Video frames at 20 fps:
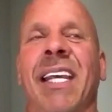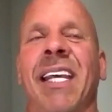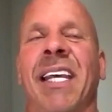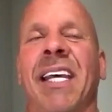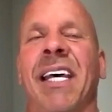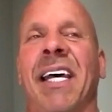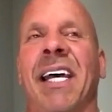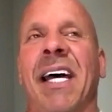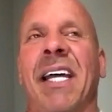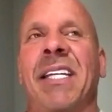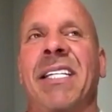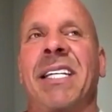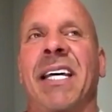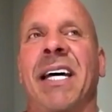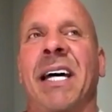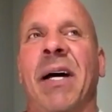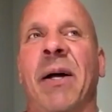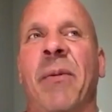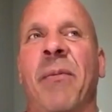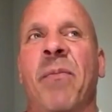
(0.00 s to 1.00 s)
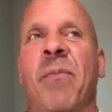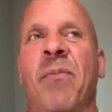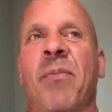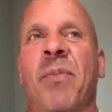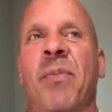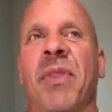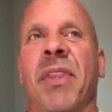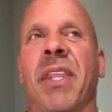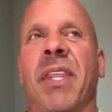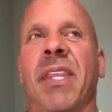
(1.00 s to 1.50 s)
And
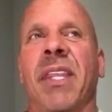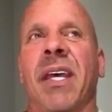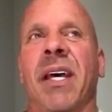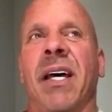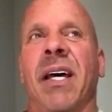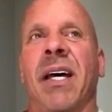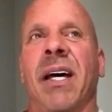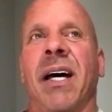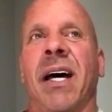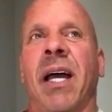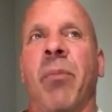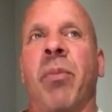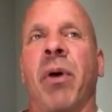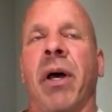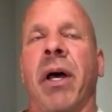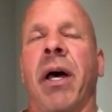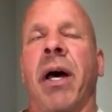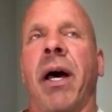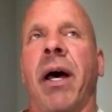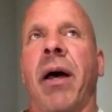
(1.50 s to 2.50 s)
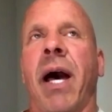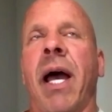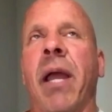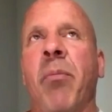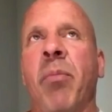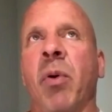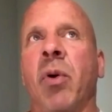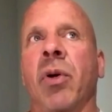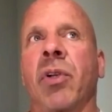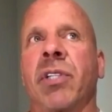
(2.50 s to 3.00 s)
I
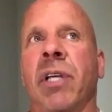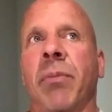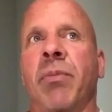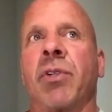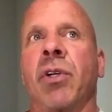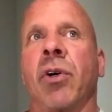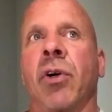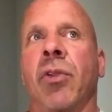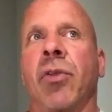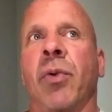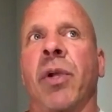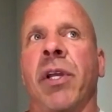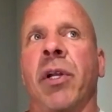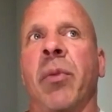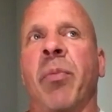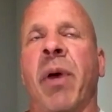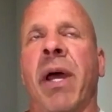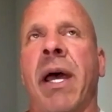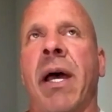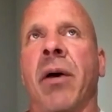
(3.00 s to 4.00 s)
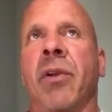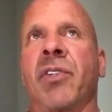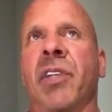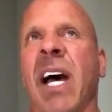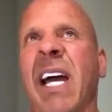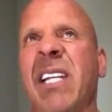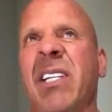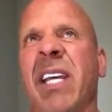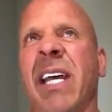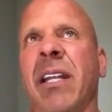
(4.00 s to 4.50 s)
bulked up to 300 pounds.
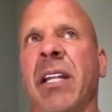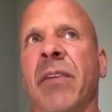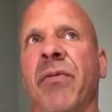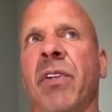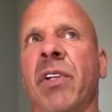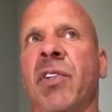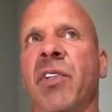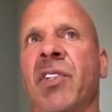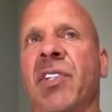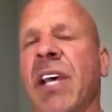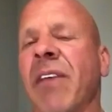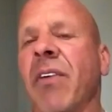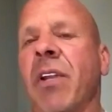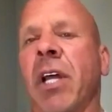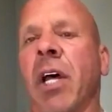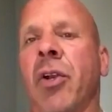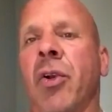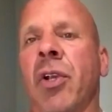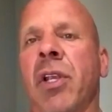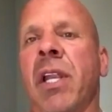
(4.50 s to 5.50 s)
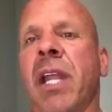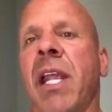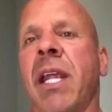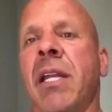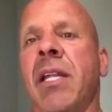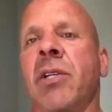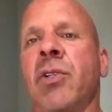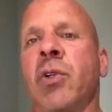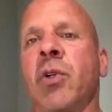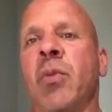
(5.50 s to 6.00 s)
I deadlifted
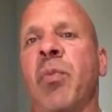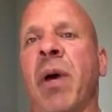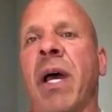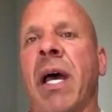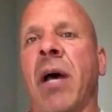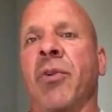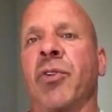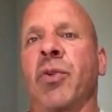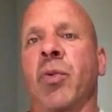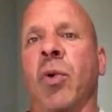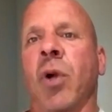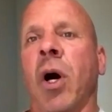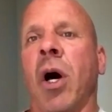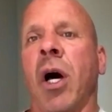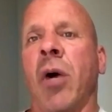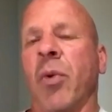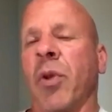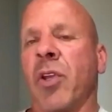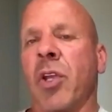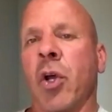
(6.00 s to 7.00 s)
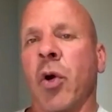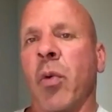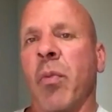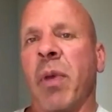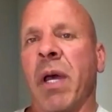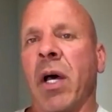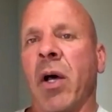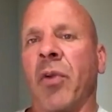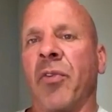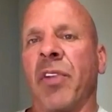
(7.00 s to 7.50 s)
782 pounds raw with no
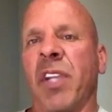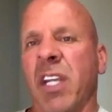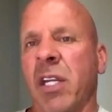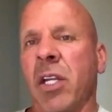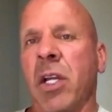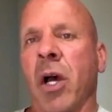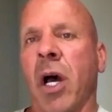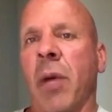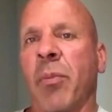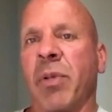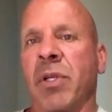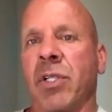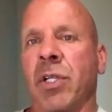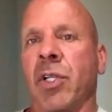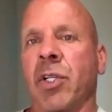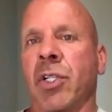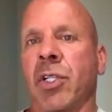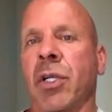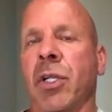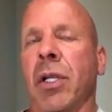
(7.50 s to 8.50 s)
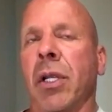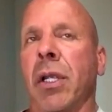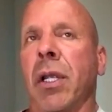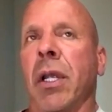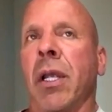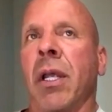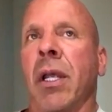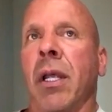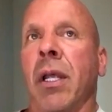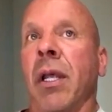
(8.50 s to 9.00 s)
belt in competition
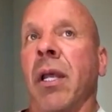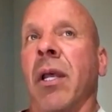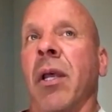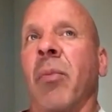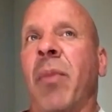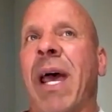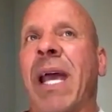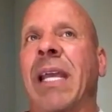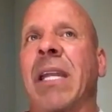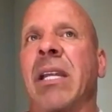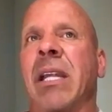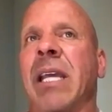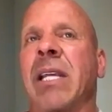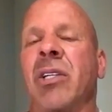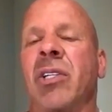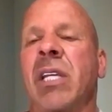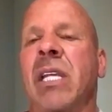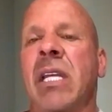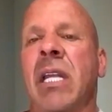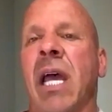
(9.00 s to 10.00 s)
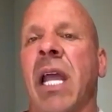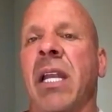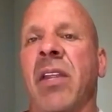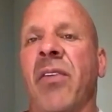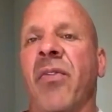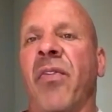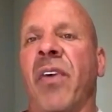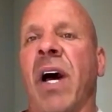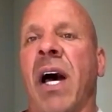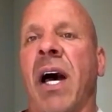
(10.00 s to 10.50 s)
back in
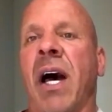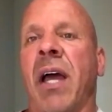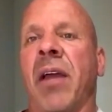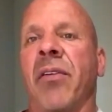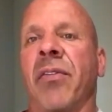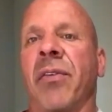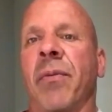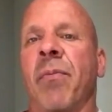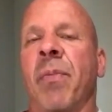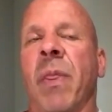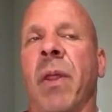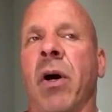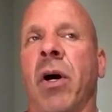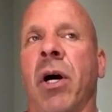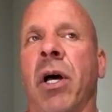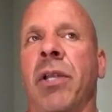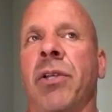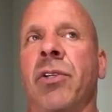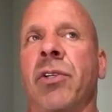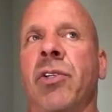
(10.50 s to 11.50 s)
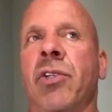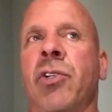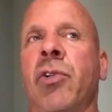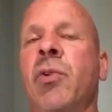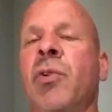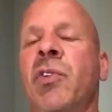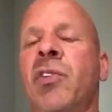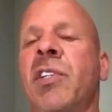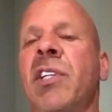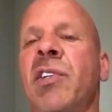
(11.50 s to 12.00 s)
1995 on
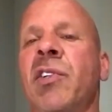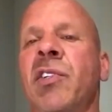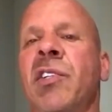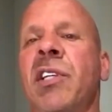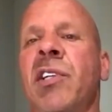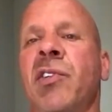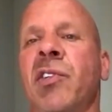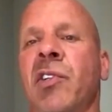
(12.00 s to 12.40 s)
2 cc's